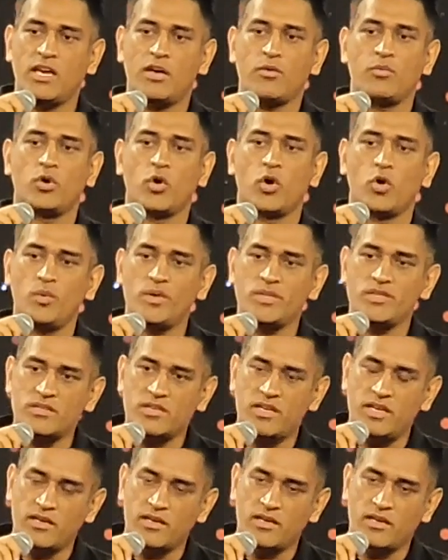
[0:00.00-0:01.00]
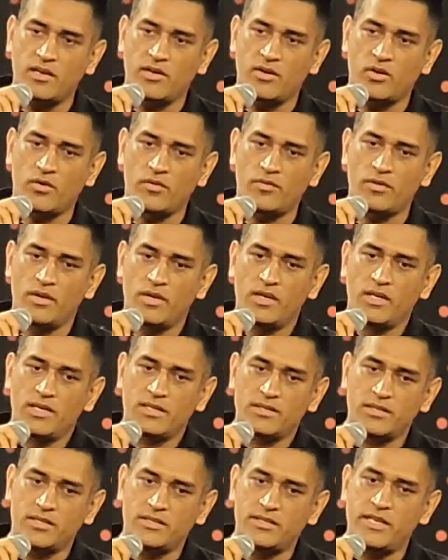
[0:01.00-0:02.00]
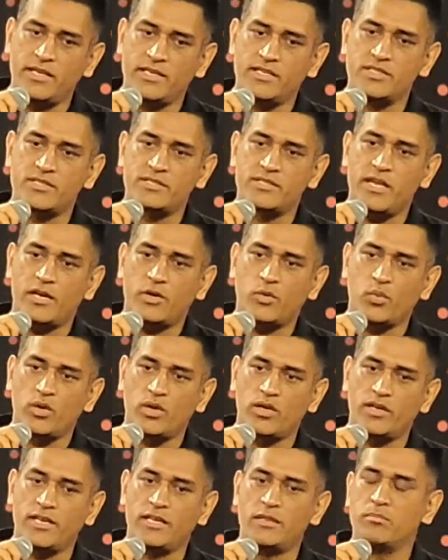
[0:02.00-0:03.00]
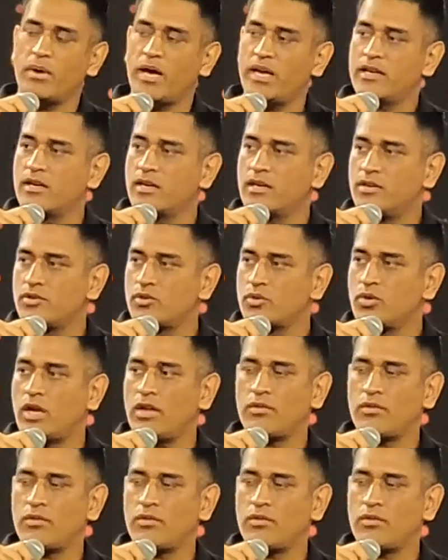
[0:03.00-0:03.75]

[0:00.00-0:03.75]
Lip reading: I would always take care of the things that were in my control.